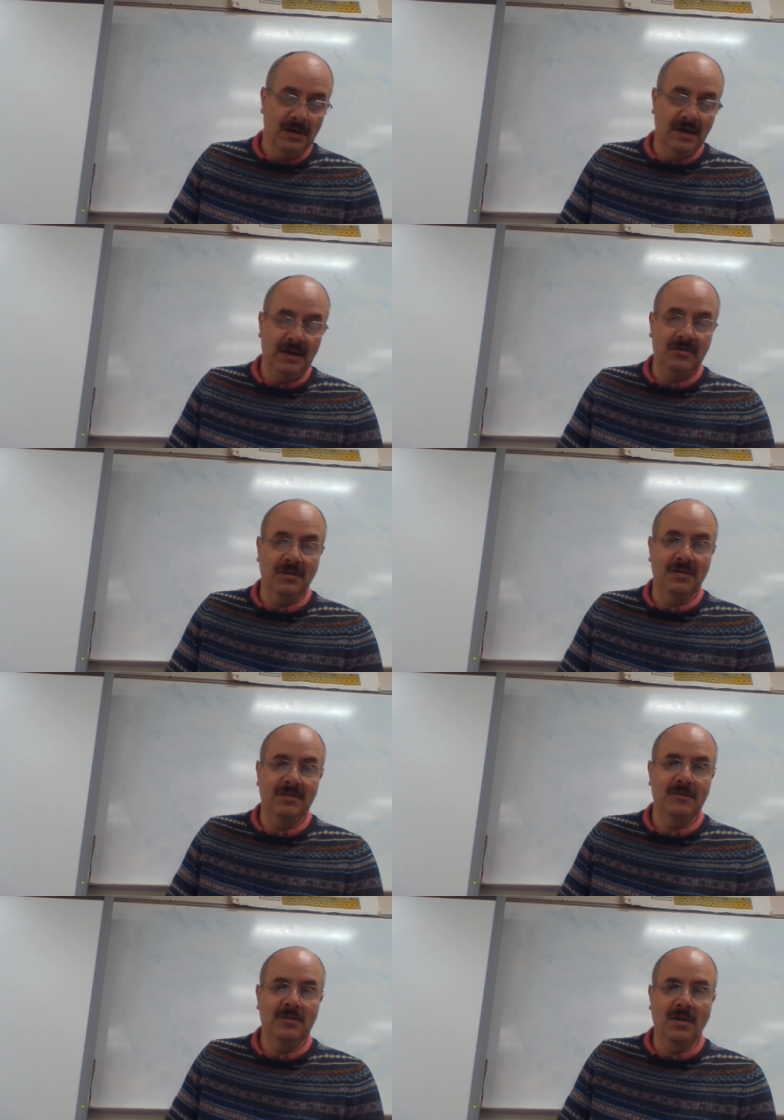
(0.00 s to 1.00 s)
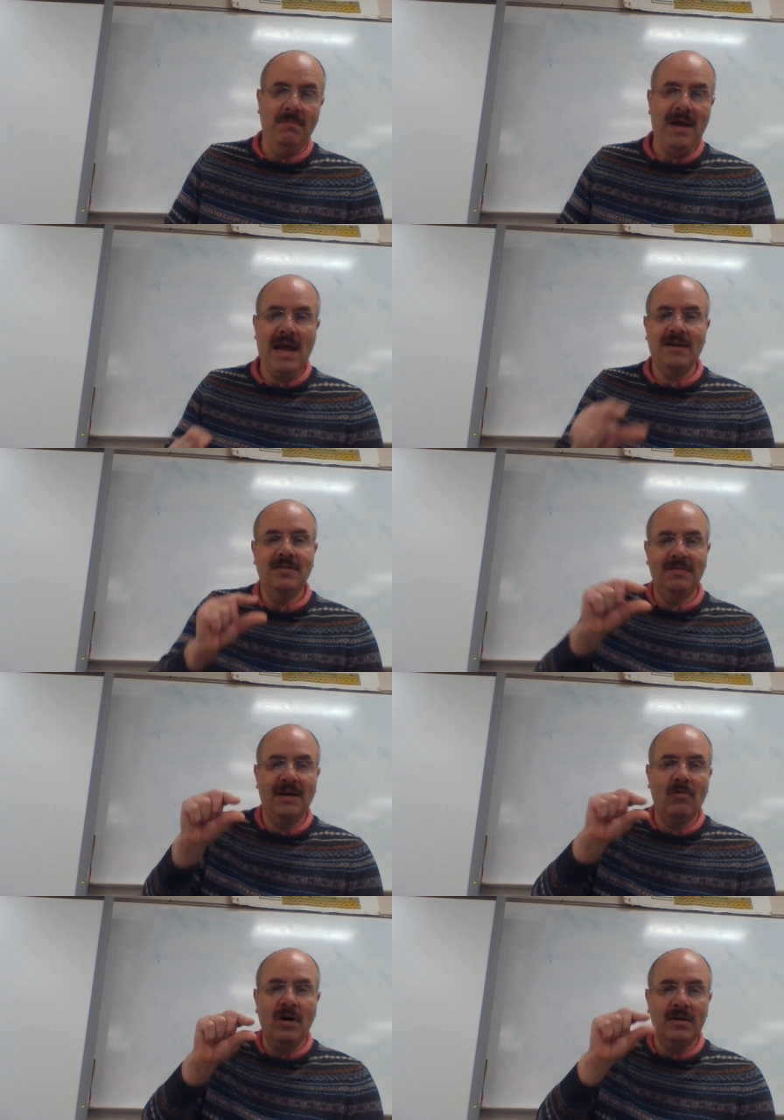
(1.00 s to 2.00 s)
All right, so the mass of
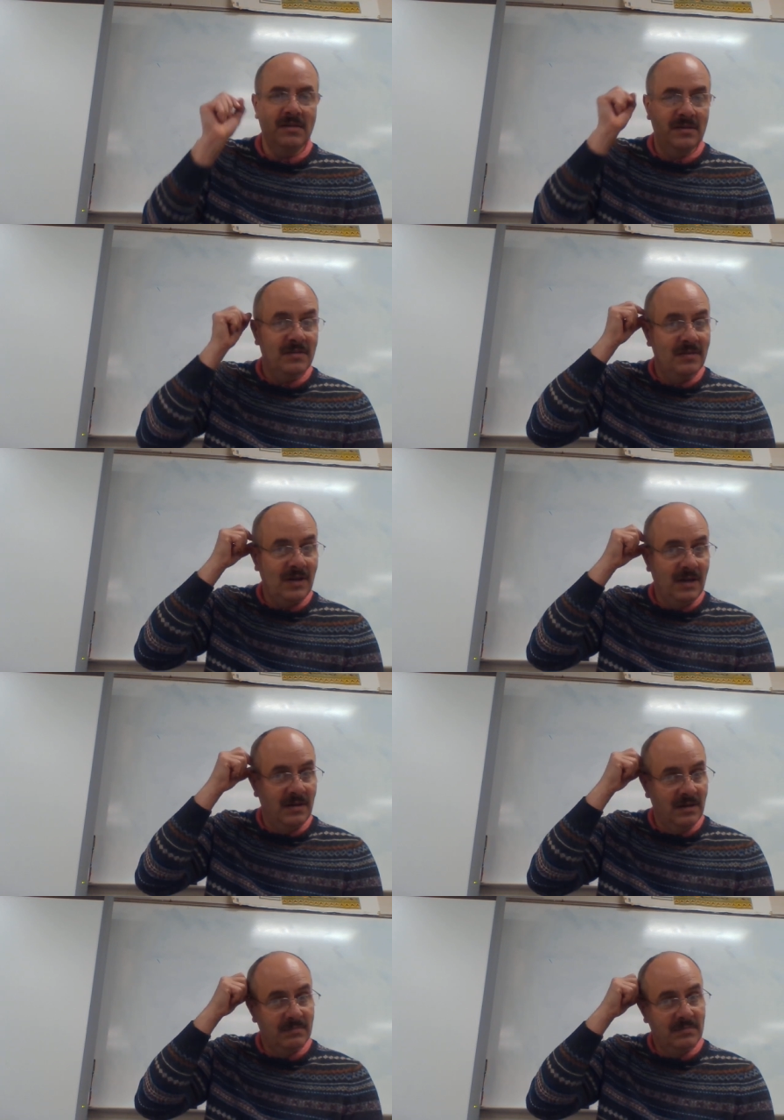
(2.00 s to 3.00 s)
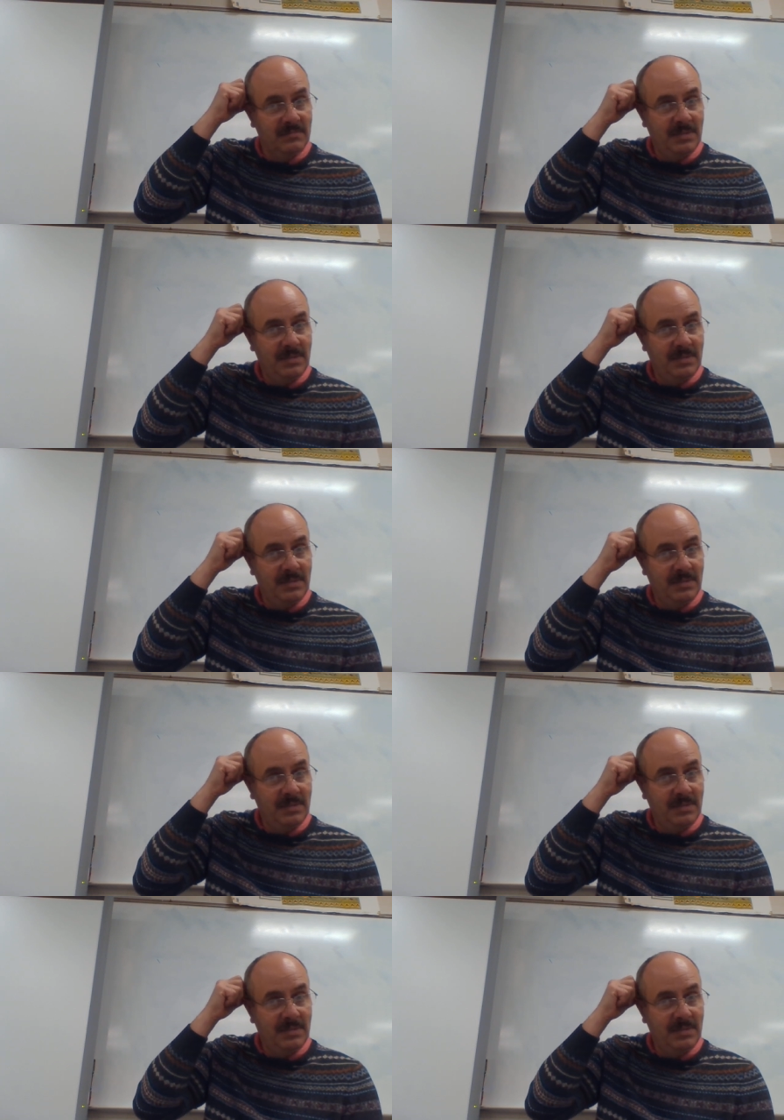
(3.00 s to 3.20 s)
that water that's inside the